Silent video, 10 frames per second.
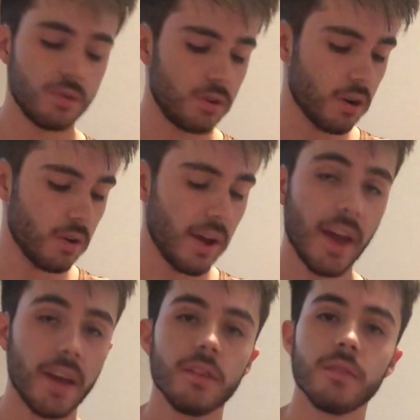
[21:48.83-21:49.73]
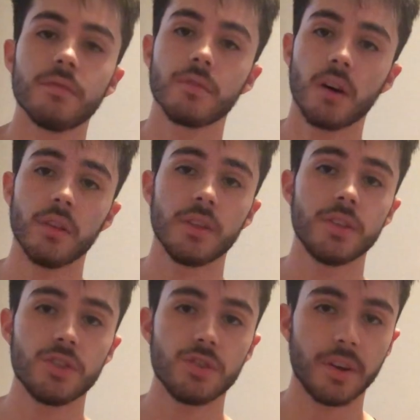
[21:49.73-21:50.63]
Go 8 on the
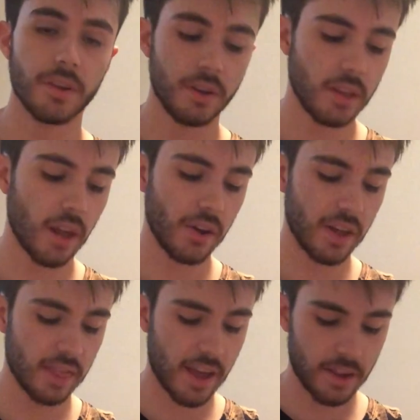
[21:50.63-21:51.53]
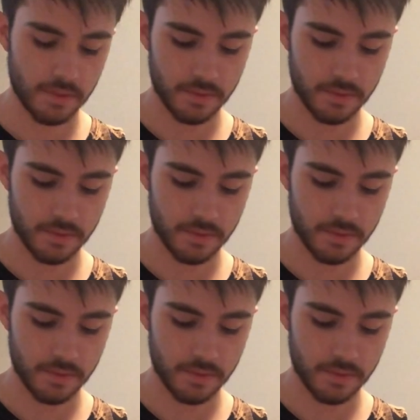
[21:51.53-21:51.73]
D string, and that'll end that.